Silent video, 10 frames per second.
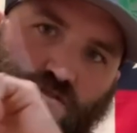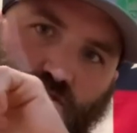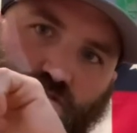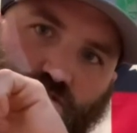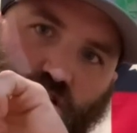
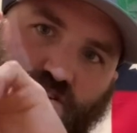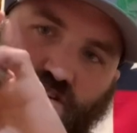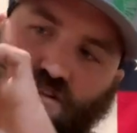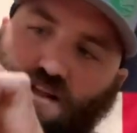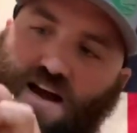
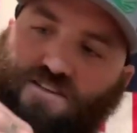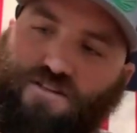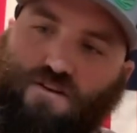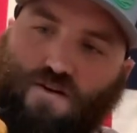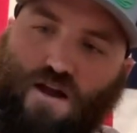stretchy
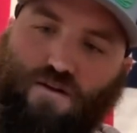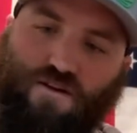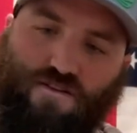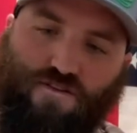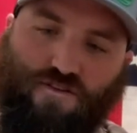elastic around
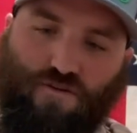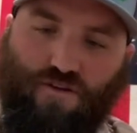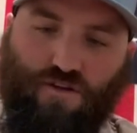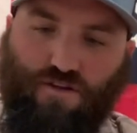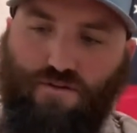it, so
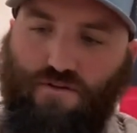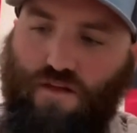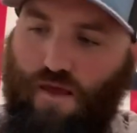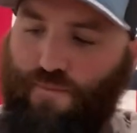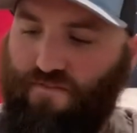you can
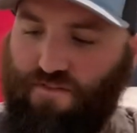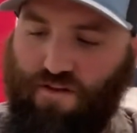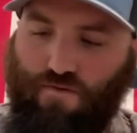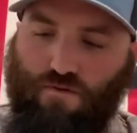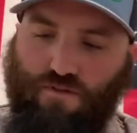keep
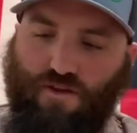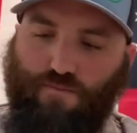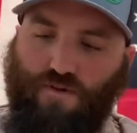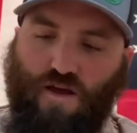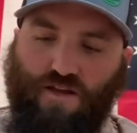everything rolled
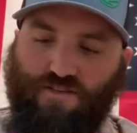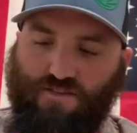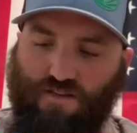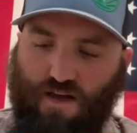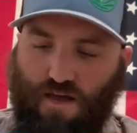up nice
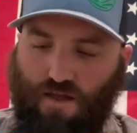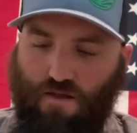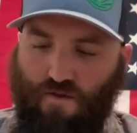and tight.